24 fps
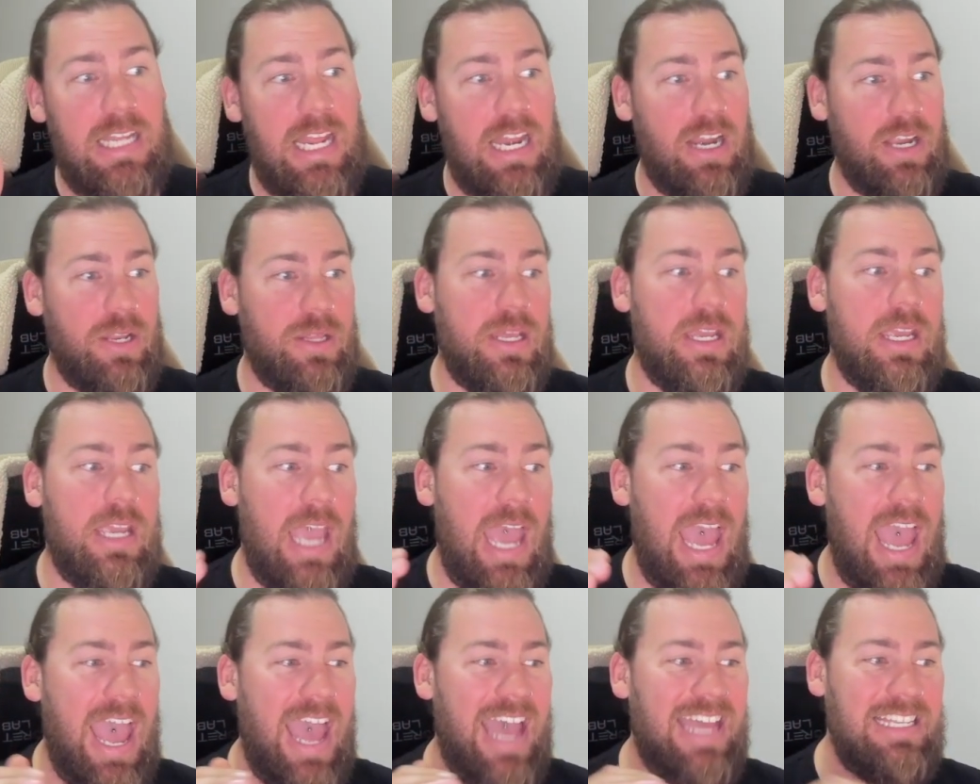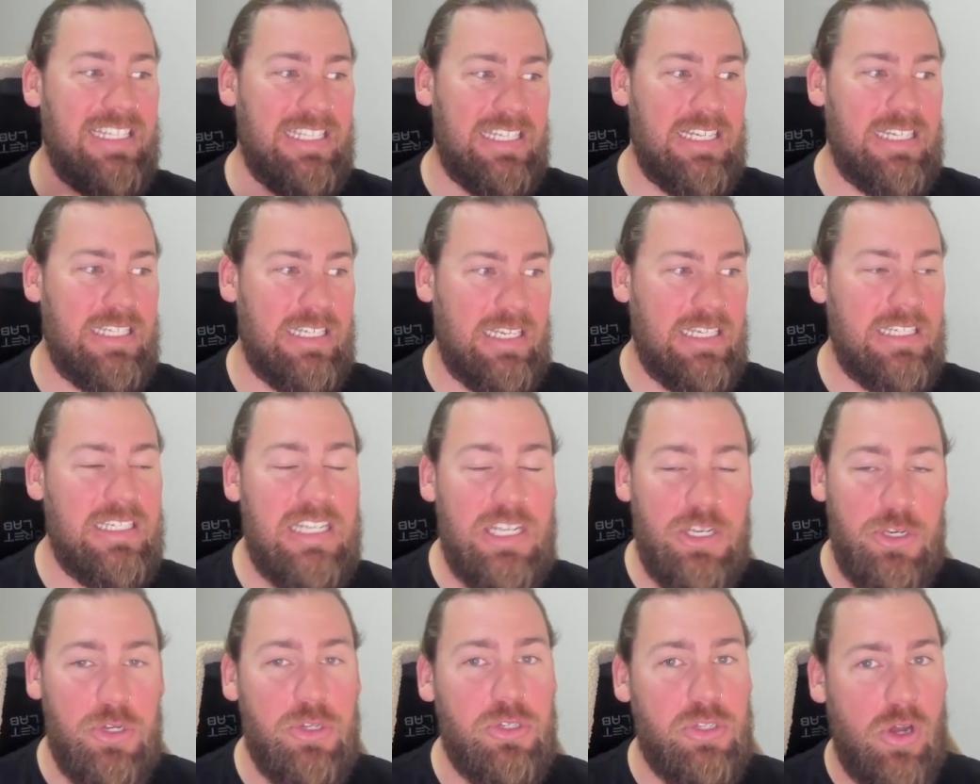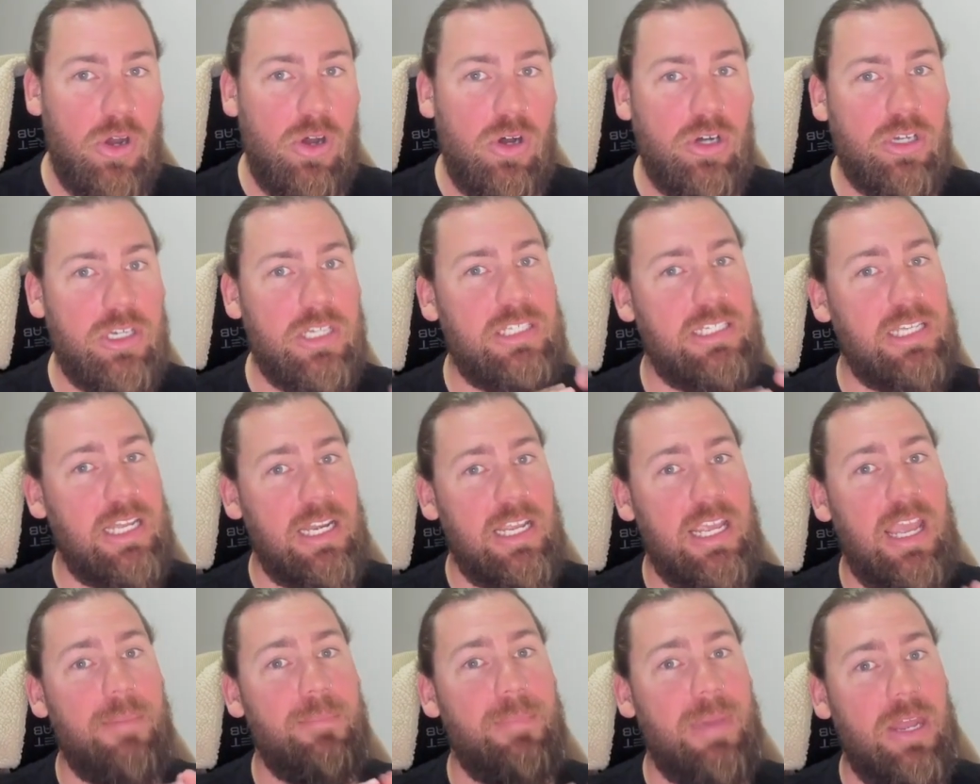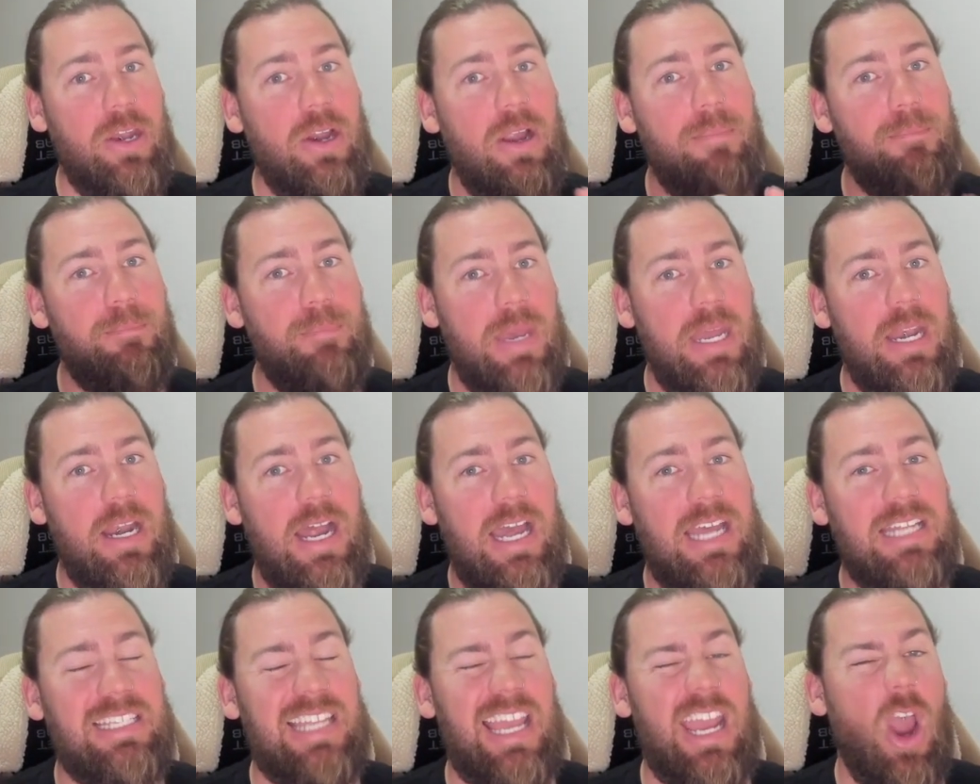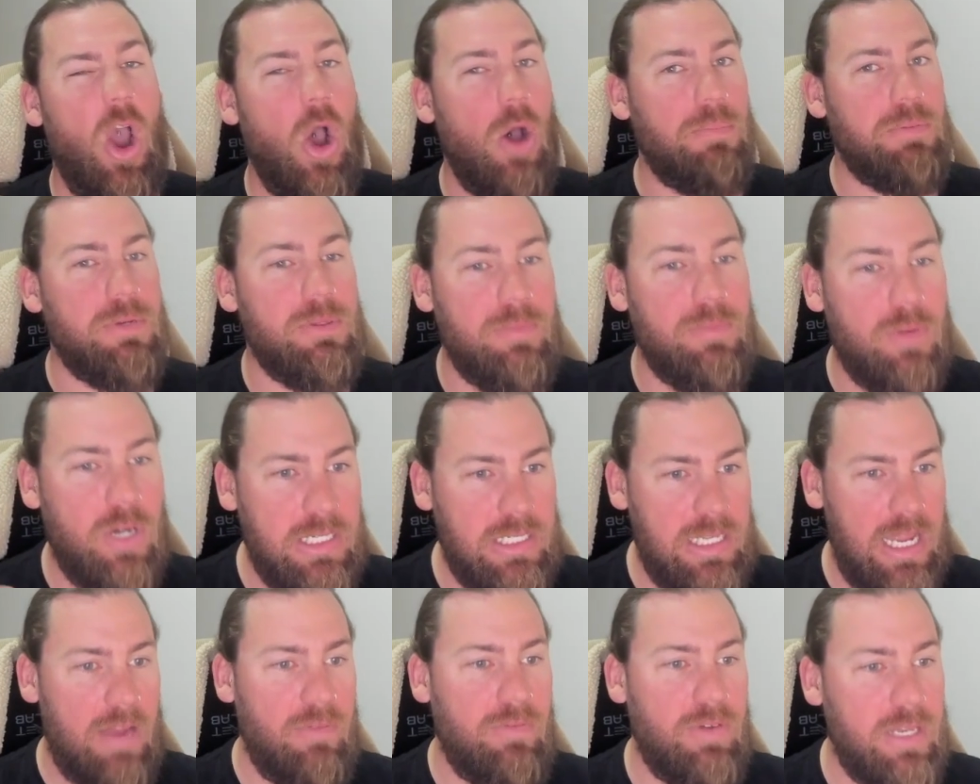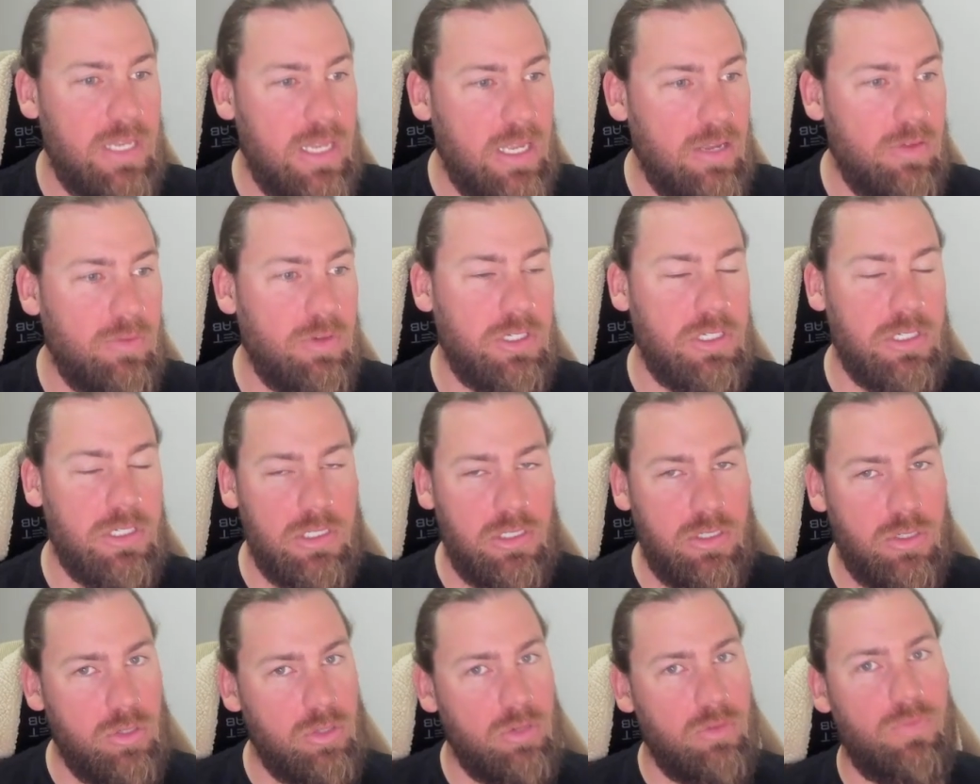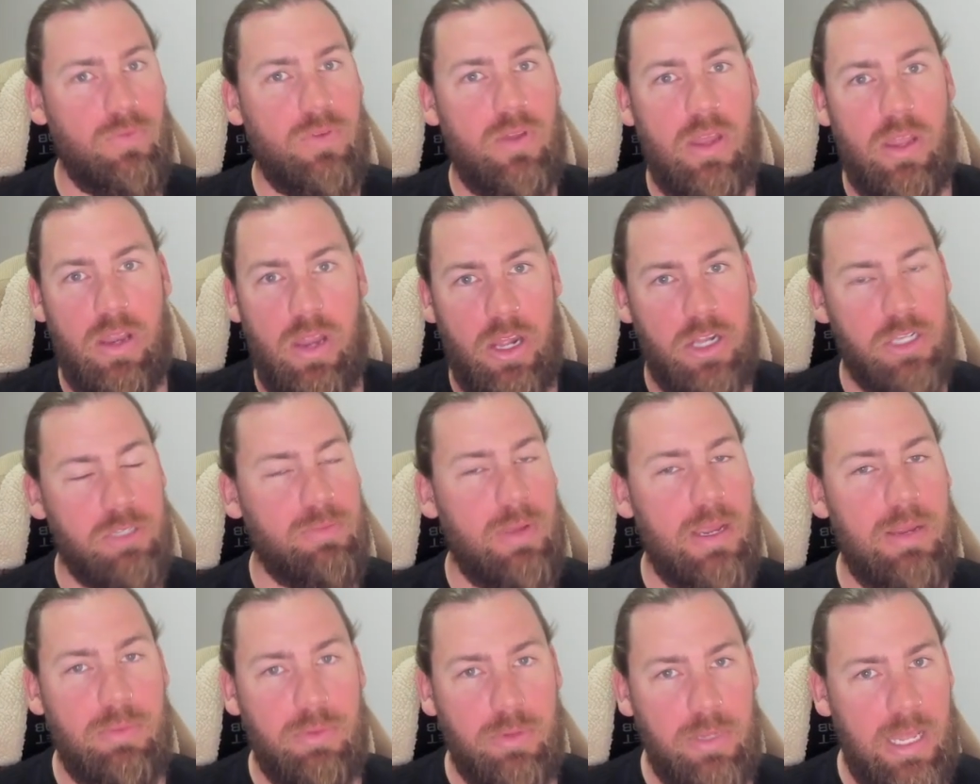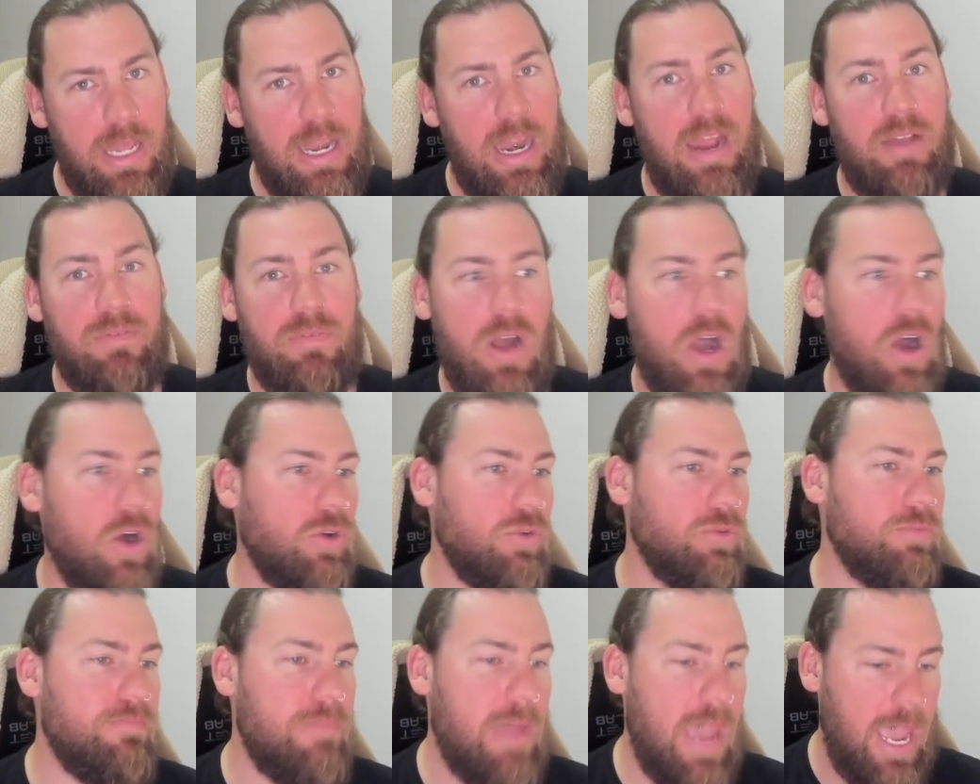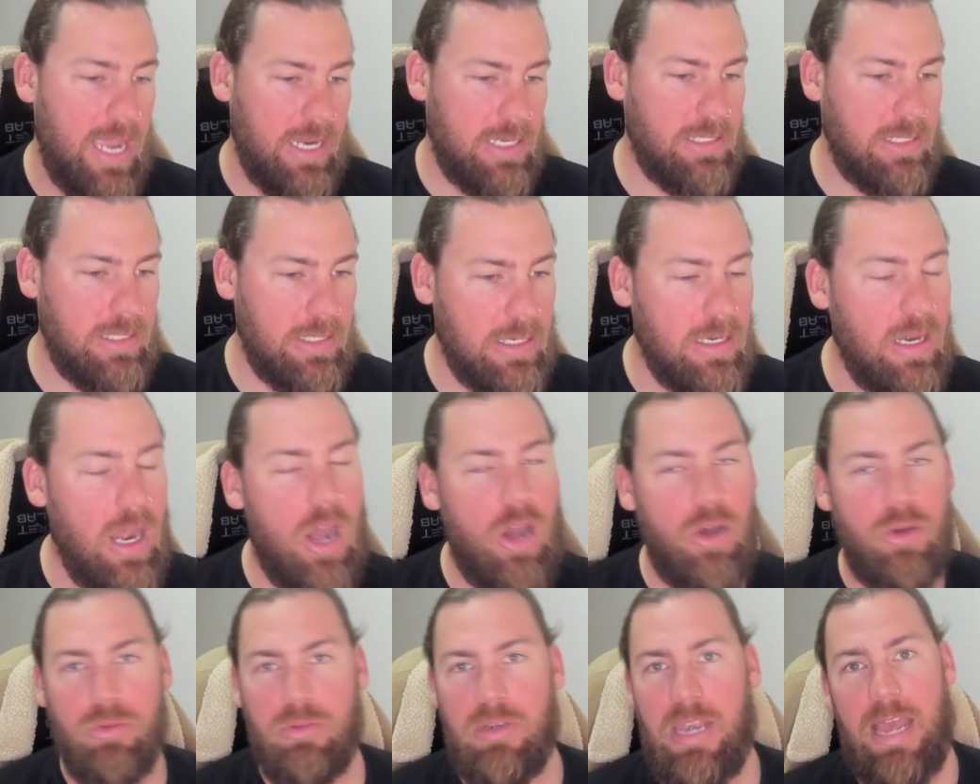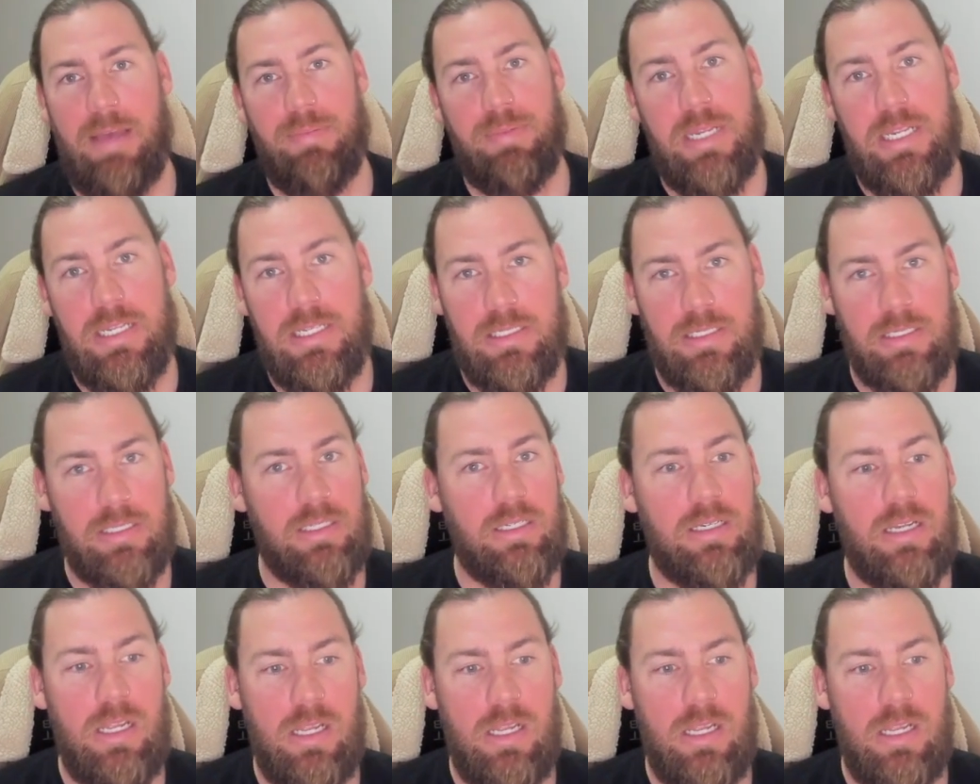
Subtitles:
and I think as this continues on, it's going to get better and better as they optimize everything, which is good for those people that have old Macs and old lappies and